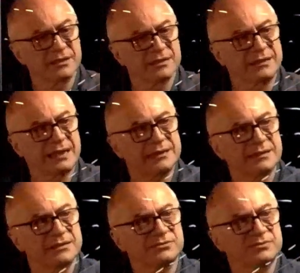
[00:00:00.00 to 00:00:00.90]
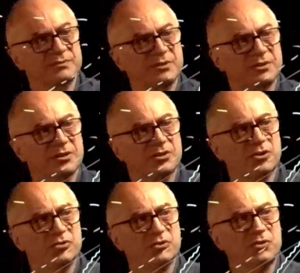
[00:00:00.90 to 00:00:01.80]
that
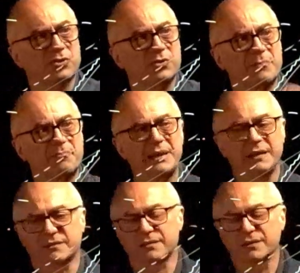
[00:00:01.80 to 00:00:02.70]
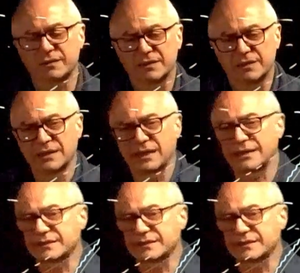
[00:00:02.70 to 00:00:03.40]
goes through the peaks, and the